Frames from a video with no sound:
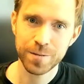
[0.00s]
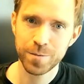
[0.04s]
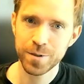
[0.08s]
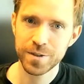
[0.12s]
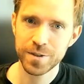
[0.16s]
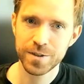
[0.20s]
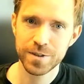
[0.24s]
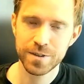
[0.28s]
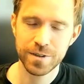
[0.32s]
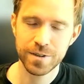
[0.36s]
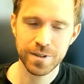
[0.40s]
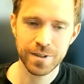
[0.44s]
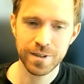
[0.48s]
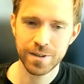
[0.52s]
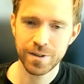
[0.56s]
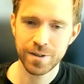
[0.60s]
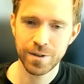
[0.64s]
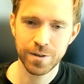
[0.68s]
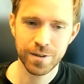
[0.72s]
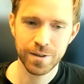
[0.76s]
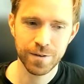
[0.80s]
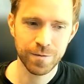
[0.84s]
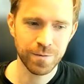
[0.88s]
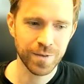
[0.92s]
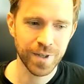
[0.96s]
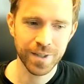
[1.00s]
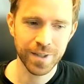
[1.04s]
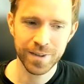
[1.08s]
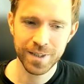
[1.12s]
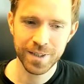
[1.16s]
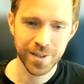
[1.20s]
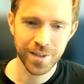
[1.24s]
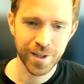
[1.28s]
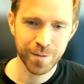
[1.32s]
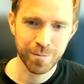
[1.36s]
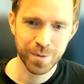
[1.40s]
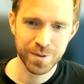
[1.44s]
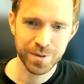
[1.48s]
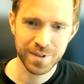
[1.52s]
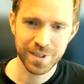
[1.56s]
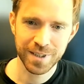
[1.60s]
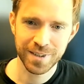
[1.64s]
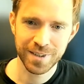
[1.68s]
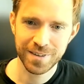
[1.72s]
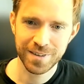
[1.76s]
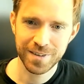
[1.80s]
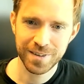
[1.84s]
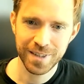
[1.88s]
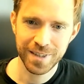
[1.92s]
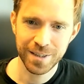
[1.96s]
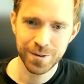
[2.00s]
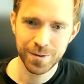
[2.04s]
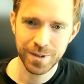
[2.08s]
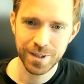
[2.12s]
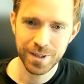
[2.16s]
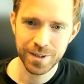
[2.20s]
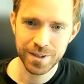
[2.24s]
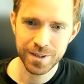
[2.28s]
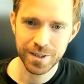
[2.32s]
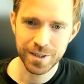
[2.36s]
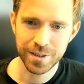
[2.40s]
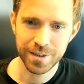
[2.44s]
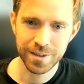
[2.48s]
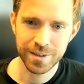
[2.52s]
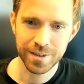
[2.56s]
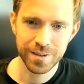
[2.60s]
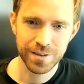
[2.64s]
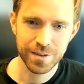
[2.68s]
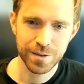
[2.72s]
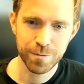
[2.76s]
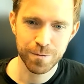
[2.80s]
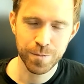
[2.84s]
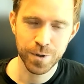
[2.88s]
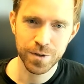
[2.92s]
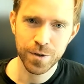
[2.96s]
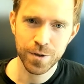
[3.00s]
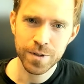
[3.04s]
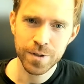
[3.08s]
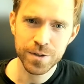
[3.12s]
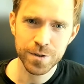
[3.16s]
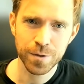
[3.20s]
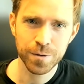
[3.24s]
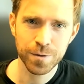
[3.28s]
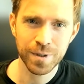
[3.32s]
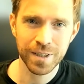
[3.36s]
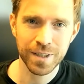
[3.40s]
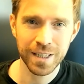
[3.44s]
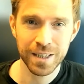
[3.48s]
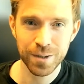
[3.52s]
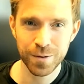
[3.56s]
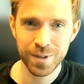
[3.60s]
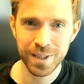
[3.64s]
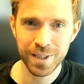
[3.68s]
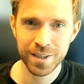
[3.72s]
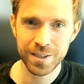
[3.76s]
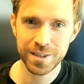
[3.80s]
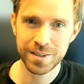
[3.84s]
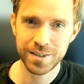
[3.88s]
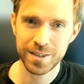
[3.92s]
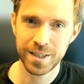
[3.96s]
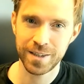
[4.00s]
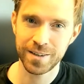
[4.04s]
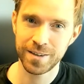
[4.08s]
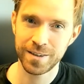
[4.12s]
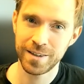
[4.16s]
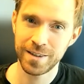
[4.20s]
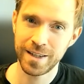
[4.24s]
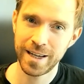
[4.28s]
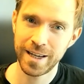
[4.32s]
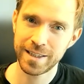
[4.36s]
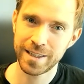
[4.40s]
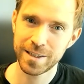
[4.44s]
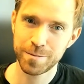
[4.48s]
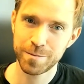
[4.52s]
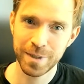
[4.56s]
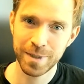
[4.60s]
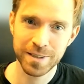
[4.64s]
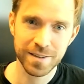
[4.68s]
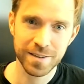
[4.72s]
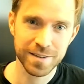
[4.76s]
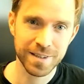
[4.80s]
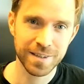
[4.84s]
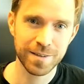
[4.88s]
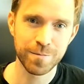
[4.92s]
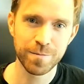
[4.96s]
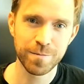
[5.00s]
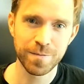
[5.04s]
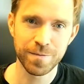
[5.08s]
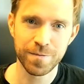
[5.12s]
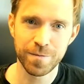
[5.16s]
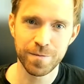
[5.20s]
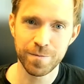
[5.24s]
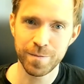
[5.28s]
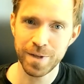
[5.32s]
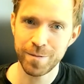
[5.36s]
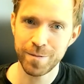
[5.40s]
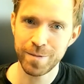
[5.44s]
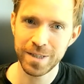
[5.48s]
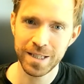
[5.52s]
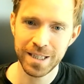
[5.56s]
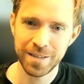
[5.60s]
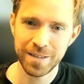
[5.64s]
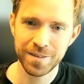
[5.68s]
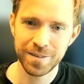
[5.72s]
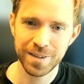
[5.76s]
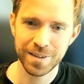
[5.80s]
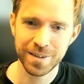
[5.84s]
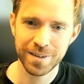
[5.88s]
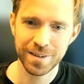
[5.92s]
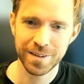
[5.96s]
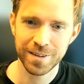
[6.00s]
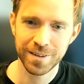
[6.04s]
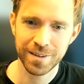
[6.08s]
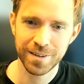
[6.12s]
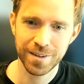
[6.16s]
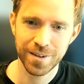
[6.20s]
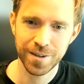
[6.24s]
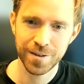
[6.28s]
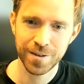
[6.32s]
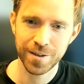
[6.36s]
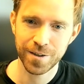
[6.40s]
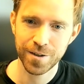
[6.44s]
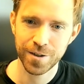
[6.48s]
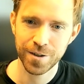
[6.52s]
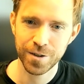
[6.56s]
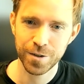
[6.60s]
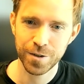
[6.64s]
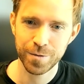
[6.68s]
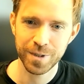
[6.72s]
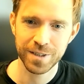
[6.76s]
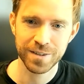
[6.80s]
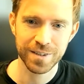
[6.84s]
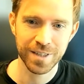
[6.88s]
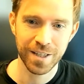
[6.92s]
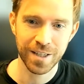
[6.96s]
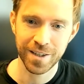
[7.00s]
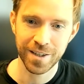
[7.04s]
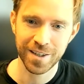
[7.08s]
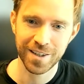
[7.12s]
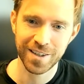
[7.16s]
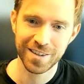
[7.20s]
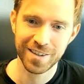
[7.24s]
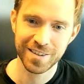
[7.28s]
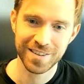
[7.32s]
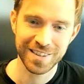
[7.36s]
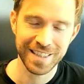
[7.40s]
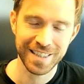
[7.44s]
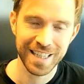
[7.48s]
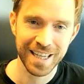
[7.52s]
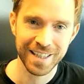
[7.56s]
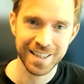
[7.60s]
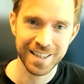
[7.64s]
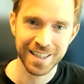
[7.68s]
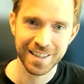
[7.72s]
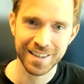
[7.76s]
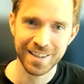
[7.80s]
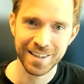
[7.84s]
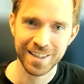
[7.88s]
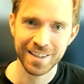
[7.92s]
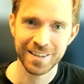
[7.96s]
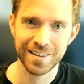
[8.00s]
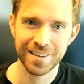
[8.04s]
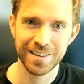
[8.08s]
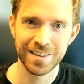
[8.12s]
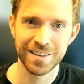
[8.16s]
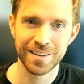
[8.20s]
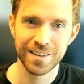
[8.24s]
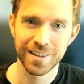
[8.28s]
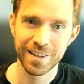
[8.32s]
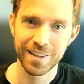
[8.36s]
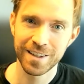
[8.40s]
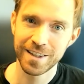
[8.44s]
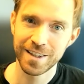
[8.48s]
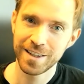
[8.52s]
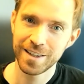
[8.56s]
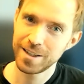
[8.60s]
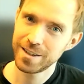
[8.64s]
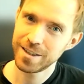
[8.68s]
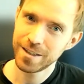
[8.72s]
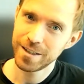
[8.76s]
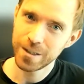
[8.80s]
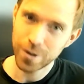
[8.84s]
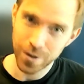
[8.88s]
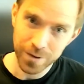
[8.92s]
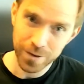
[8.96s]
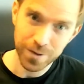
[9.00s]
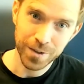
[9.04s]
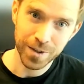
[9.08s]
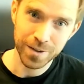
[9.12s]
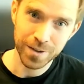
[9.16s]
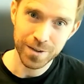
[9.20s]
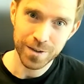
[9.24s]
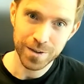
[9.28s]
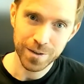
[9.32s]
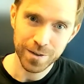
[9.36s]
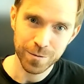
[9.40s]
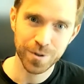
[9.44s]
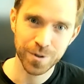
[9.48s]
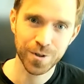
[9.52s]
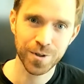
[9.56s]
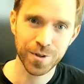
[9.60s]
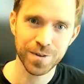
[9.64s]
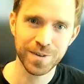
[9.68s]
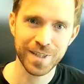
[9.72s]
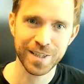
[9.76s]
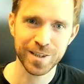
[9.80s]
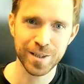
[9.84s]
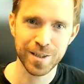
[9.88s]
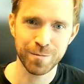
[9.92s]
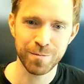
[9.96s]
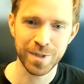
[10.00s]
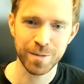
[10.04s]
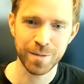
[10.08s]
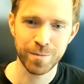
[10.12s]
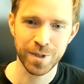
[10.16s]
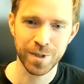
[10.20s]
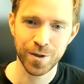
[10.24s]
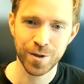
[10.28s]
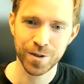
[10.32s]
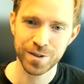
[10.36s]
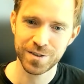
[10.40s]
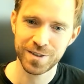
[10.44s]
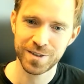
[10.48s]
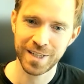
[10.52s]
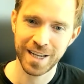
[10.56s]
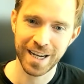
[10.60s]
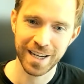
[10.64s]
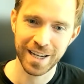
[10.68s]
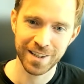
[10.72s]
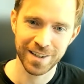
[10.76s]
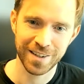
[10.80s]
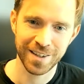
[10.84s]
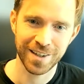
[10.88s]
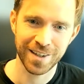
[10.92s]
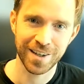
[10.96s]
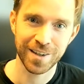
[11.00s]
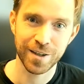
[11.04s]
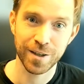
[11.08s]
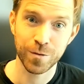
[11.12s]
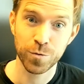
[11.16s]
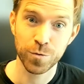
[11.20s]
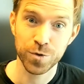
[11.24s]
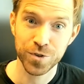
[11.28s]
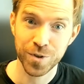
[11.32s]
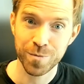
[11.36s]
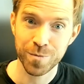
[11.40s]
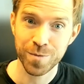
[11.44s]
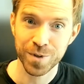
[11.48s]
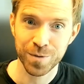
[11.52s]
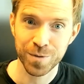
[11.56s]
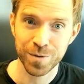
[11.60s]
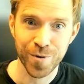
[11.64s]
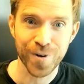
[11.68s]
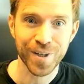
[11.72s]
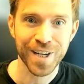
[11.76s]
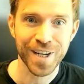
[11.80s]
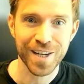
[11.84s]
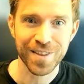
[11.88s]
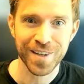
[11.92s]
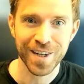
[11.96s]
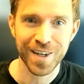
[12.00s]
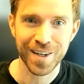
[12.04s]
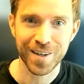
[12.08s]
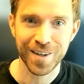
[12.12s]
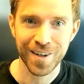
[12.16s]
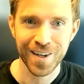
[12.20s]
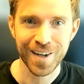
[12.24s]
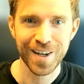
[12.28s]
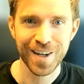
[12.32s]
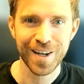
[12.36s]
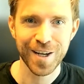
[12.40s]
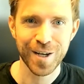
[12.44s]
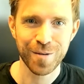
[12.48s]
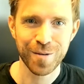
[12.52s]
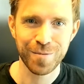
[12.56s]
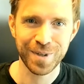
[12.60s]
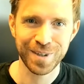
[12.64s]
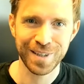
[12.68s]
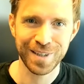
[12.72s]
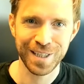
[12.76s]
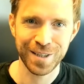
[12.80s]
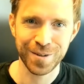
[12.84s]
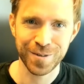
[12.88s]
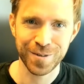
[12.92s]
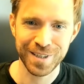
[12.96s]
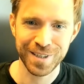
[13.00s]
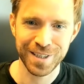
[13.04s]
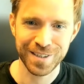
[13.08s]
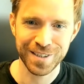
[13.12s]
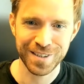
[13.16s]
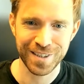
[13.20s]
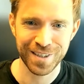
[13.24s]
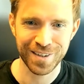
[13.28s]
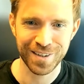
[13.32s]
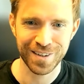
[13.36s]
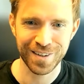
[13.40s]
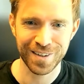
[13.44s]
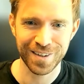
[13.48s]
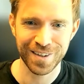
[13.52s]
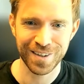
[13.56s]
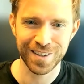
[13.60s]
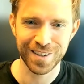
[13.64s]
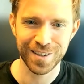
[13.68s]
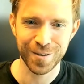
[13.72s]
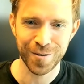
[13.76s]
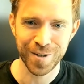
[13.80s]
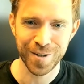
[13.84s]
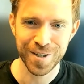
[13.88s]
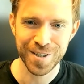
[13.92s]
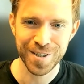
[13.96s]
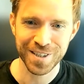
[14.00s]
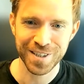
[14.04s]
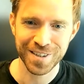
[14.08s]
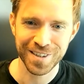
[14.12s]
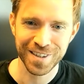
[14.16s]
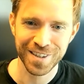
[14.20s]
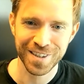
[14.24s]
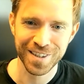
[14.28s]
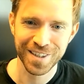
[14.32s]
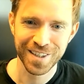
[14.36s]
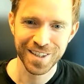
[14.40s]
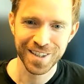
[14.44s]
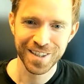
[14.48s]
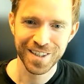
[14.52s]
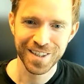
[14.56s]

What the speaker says: That was 99% Indonesians, but also Indonesian expats that maybe lived in other countries, like CNN in London were contacting me because they had someone working there with Indonesian origin.